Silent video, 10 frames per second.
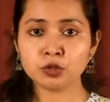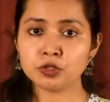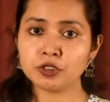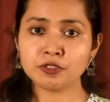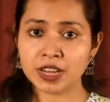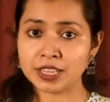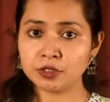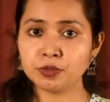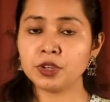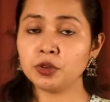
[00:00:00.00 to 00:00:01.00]
most of
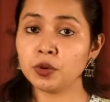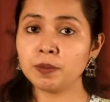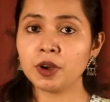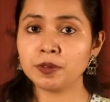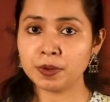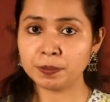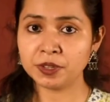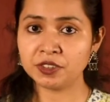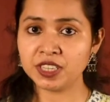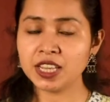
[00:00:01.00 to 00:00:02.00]
us we know about
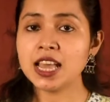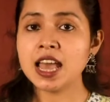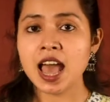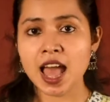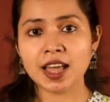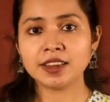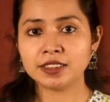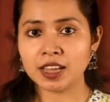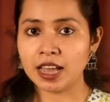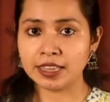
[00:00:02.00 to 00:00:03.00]
puppetry
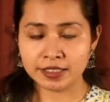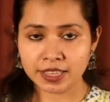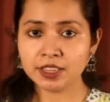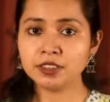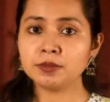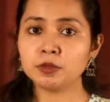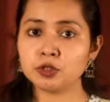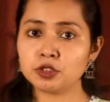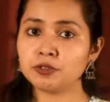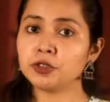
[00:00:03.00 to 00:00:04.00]
and I think
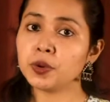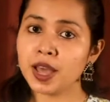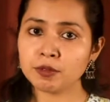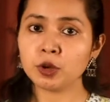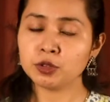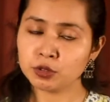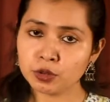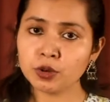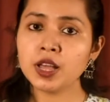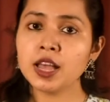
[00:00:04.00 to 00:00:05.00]
most of you have
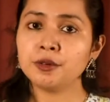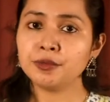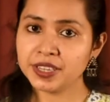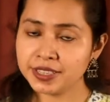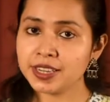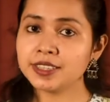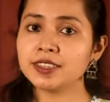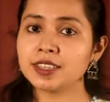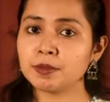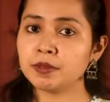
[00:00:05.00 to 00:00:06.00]
also
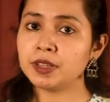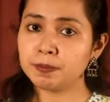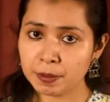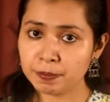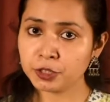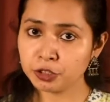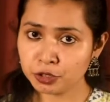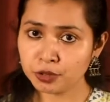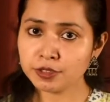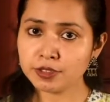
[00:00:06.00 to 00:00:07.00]
witnessed some of the puppet
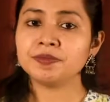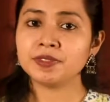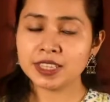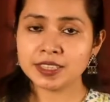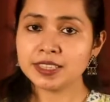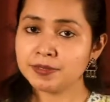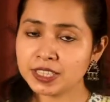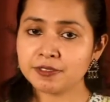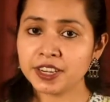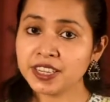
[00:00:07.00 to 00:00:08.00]
shows. It
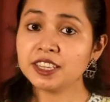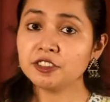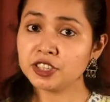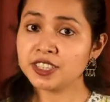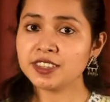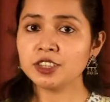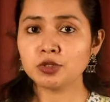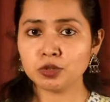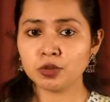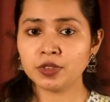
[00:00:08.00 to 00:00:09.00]
is very interesting
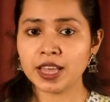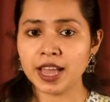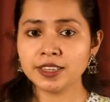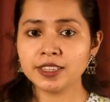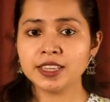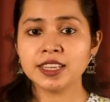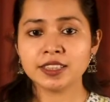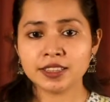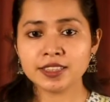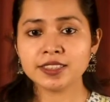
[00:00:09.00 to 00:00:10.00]
to know that
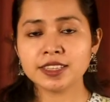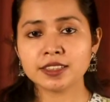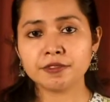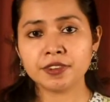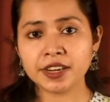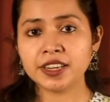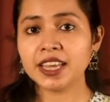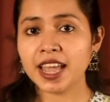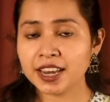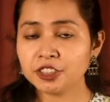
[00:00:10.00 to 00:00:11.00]
this is a
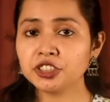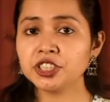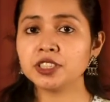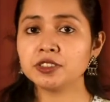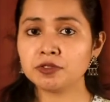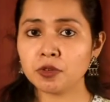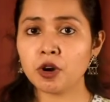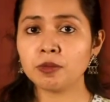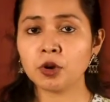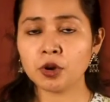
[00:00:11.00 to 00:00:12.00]
very ancient
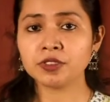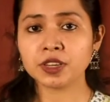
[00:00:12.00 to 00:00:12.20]
form of